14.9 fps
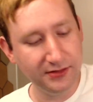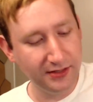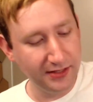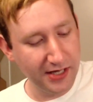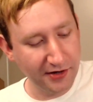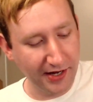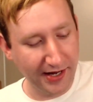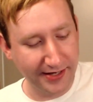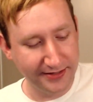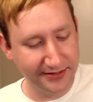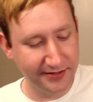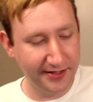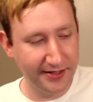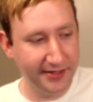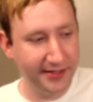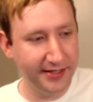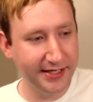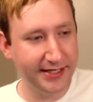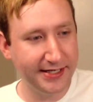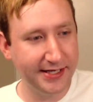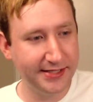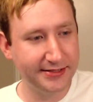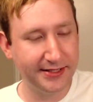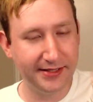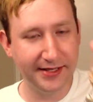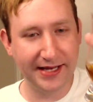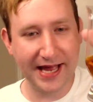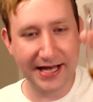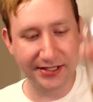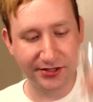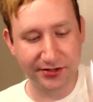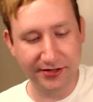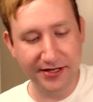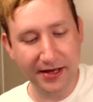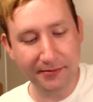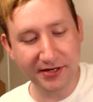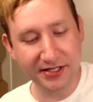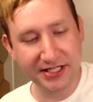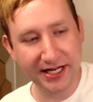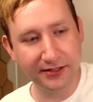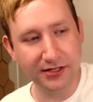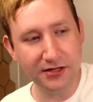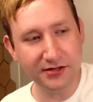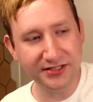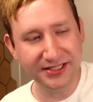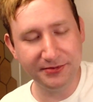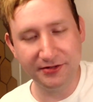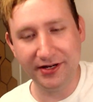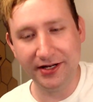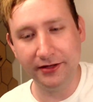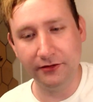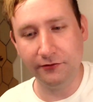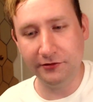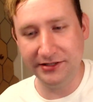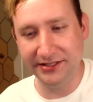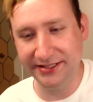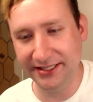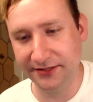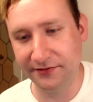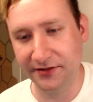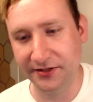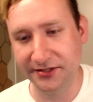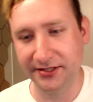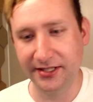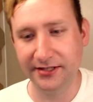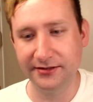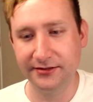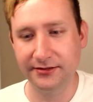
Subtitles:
Okay, so there is the cast strength. I'm going to take another sip of the regular 46 first, though.